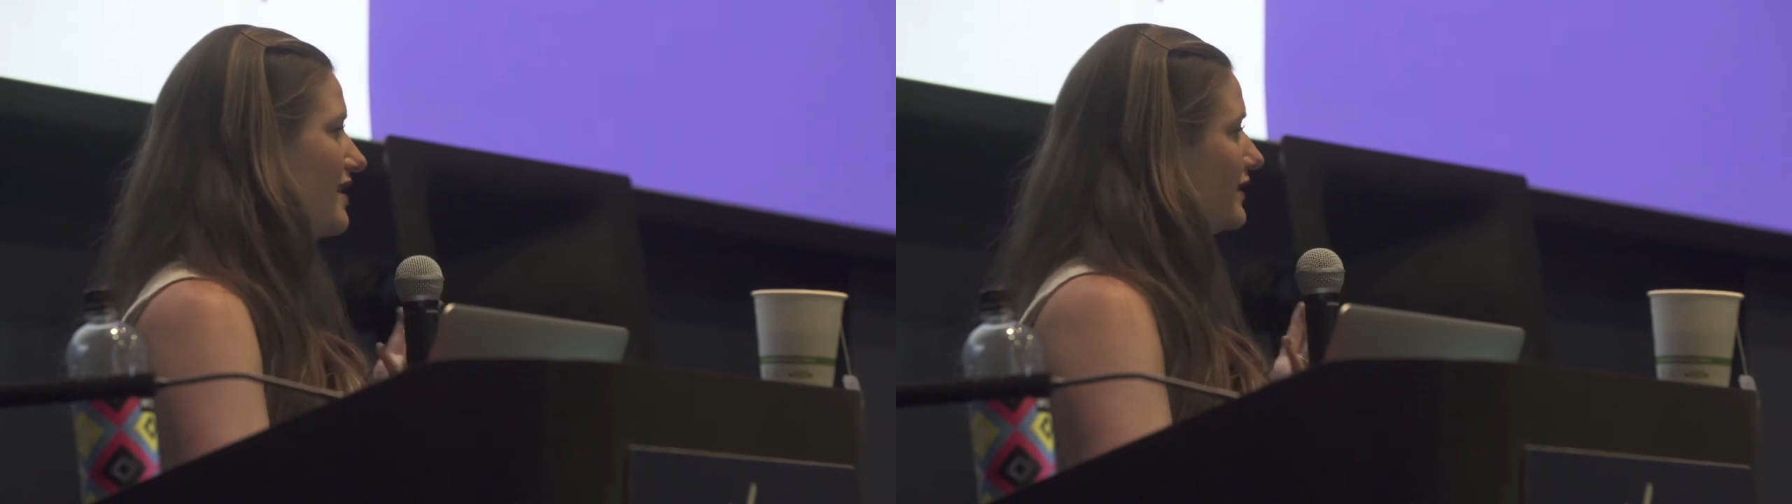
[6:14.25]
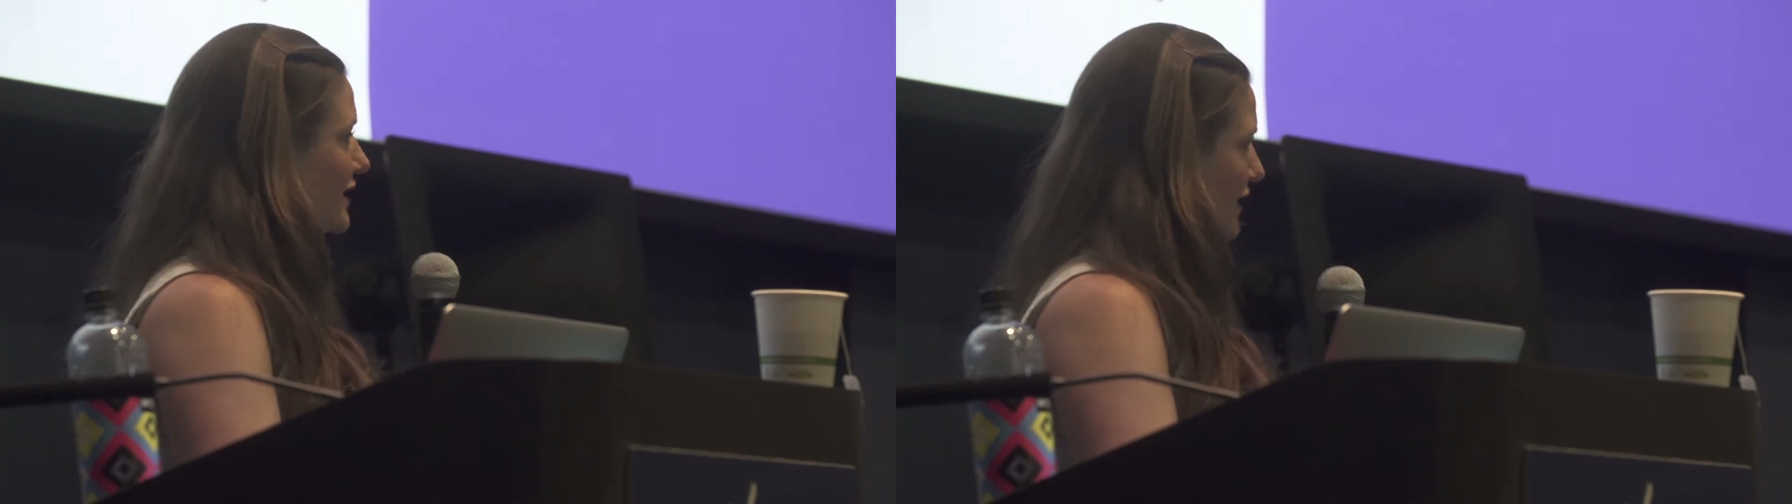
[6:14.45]

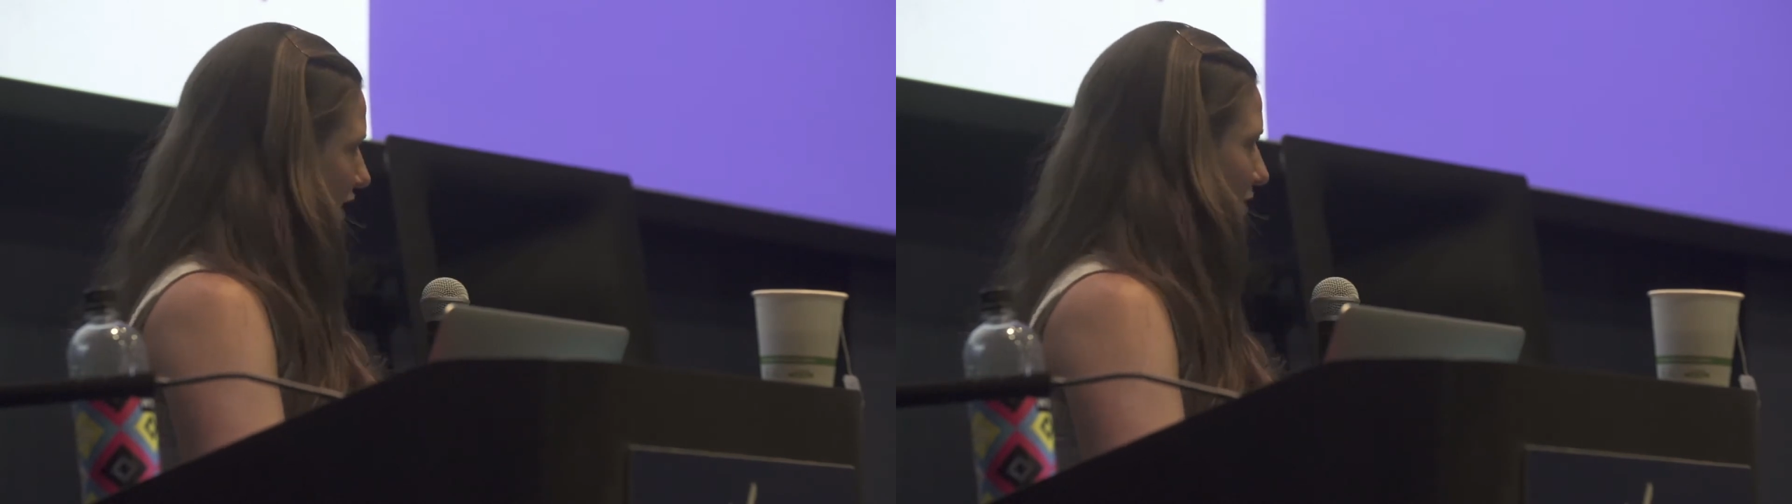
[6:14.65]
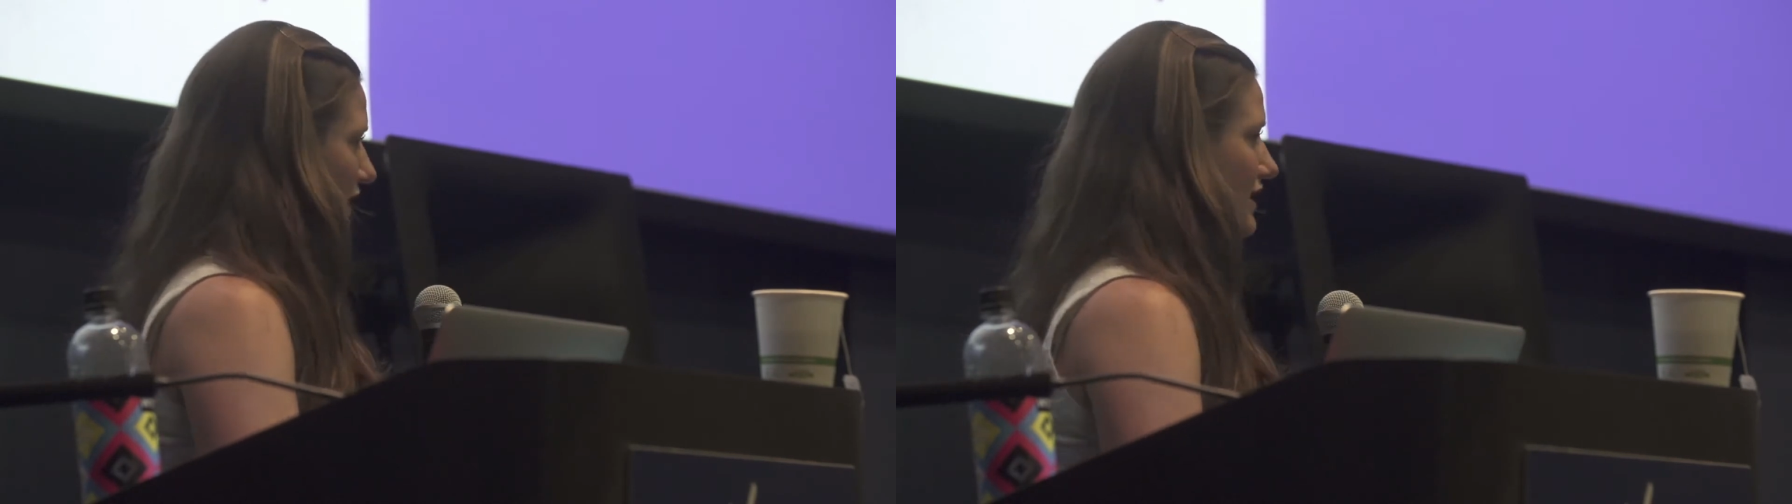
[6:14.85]

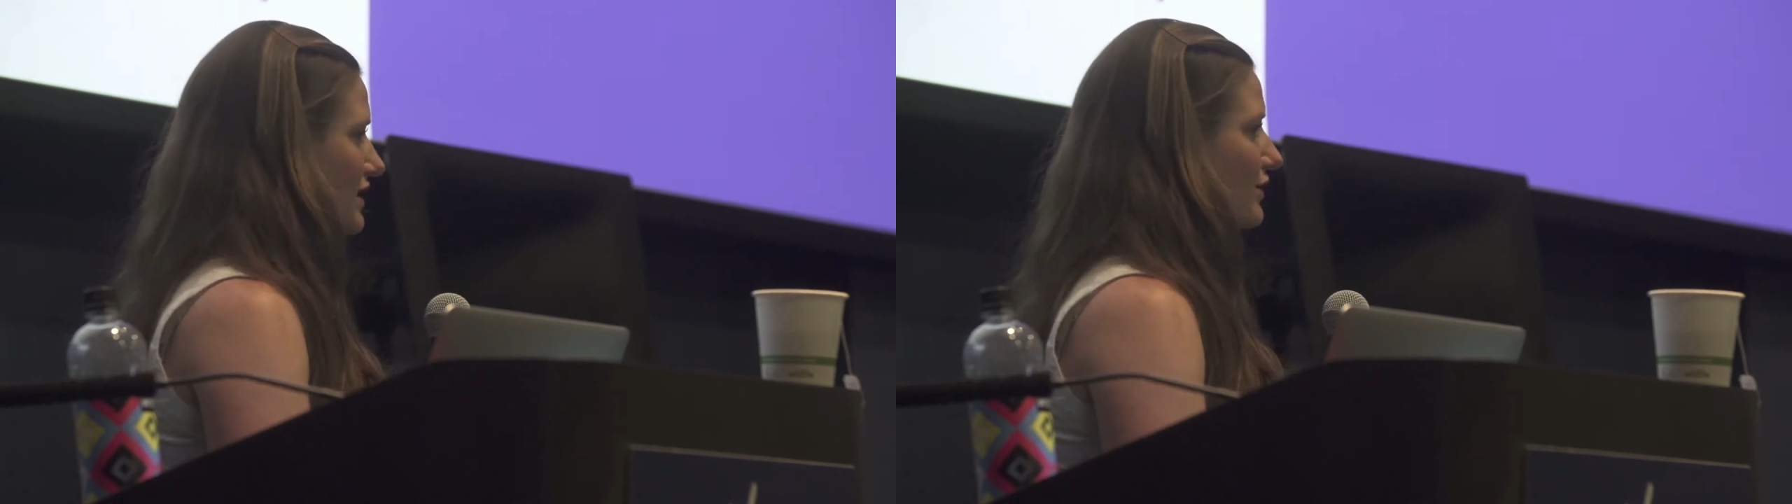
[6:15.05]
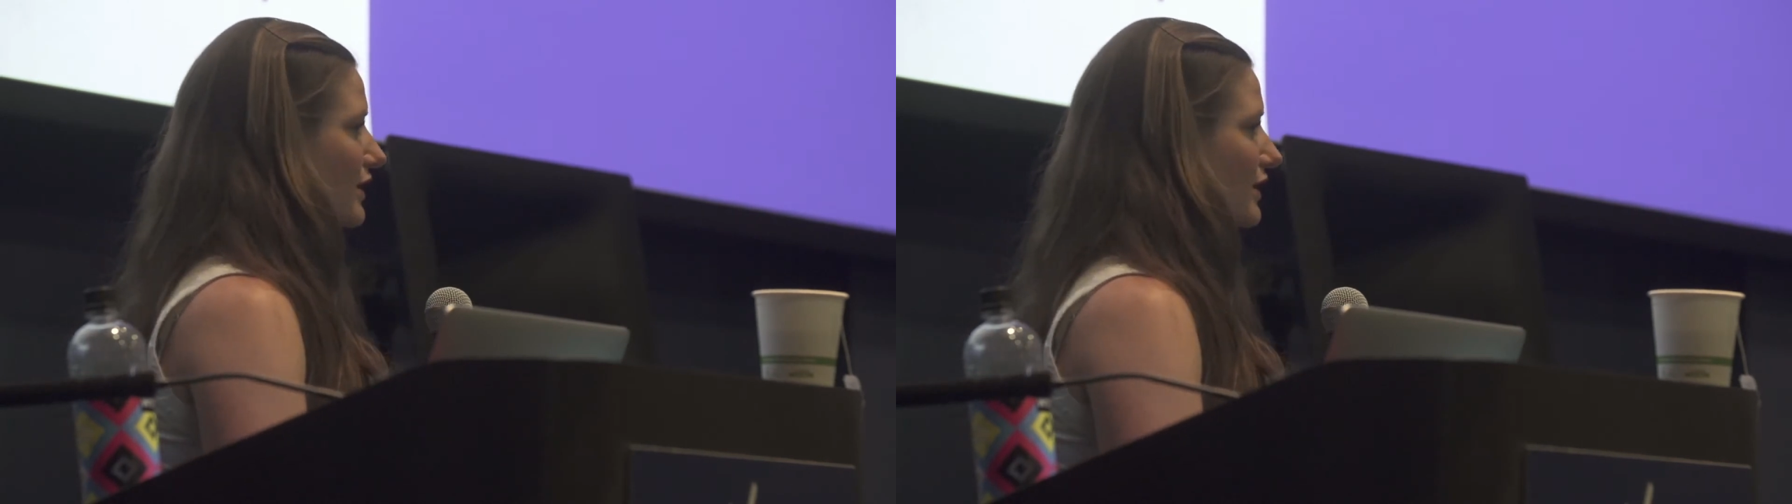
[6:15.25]
starting place to